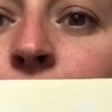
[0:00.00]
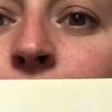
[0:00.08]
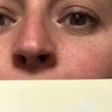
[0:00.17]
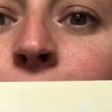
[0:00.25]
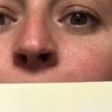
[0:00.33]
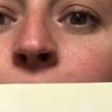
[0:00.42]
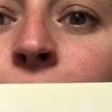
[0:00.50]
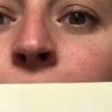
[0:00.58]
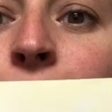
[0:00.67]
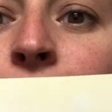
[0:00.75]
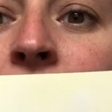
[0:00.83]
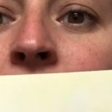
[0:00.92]

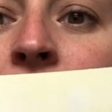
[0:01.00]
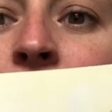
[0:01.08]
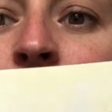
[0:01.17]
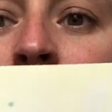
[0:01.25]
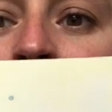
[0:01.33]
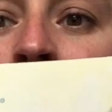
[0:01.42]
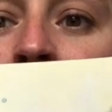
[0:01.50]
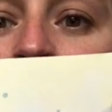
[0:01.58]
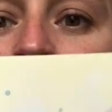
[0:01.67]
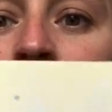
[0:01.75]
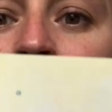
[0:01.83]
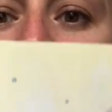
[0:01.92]
all the lovely things the